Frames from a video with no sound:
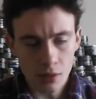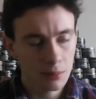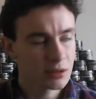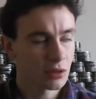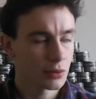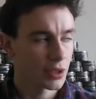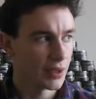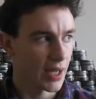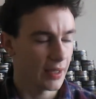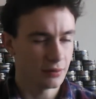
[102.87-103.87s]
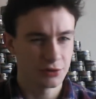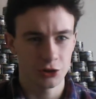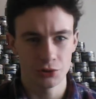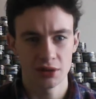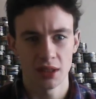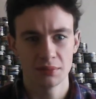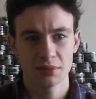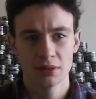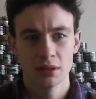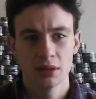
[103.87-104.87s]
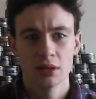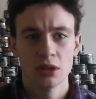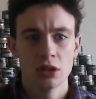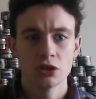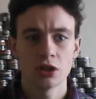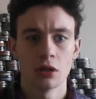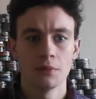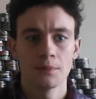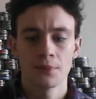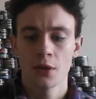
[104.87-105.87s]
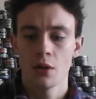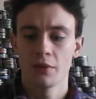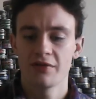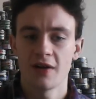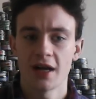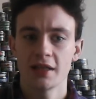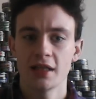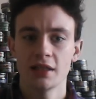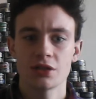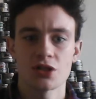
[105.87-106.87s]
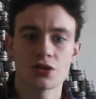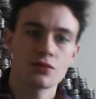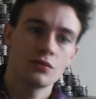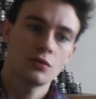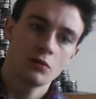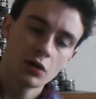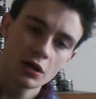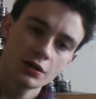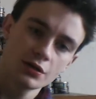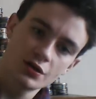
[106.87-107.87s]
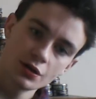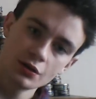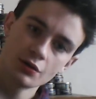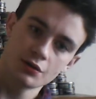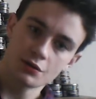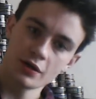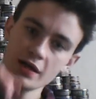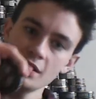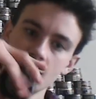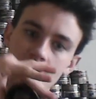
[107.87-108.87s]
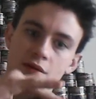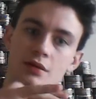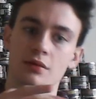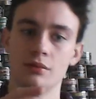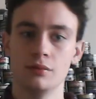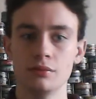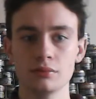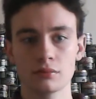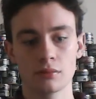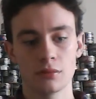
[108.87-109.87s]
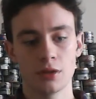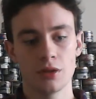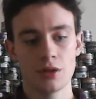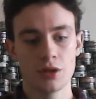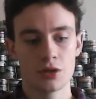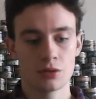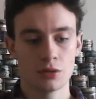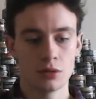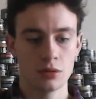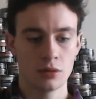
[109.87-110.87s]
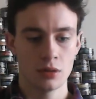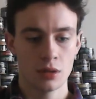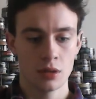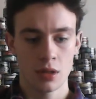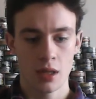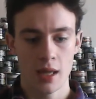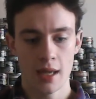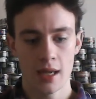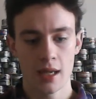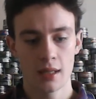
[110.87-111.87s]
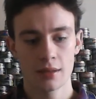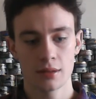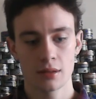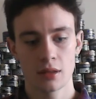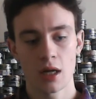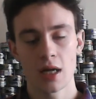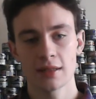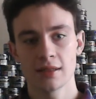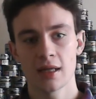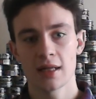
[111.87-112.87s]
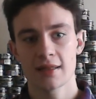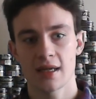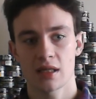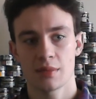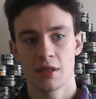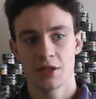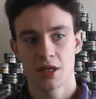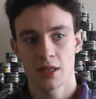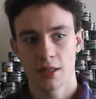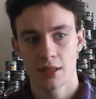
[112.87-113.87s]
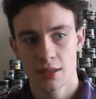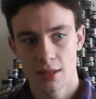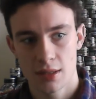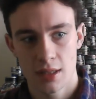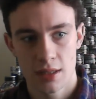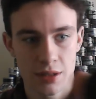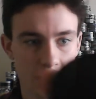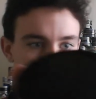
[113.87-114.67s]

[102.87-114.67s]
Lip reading: But don't worry on that, it'll juice up. So with fine cut, just 1, 2, 3, and do the usual. And God did not take his pinch out of this, as you can